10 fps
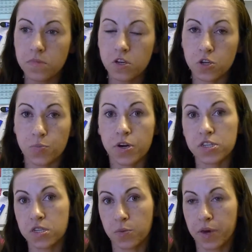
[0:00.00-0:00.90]
your
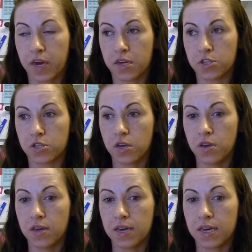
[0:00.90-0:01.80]
personal page
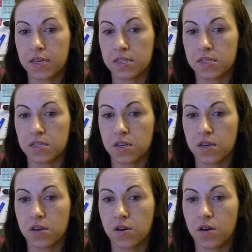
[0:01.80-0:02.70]
is,
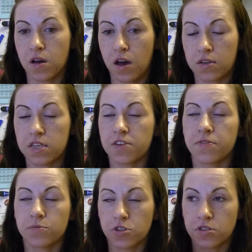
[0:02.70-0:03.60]
aside
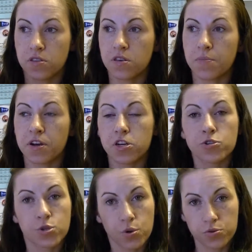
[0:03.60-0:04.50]
from just the amount of
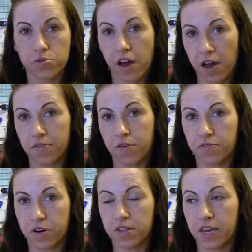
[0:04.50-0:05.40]
control you have
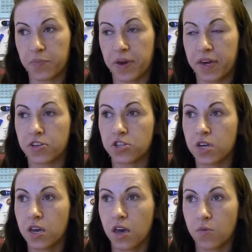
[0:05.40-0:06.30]
over a like page
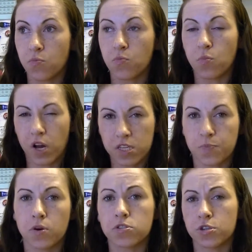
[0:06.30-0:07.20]
and what gets
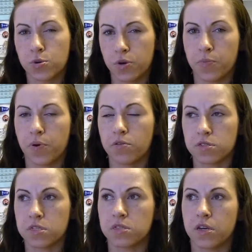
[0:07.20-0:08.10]
posted and who can
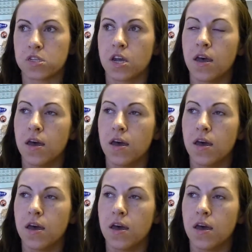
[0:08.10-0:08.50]
post and such,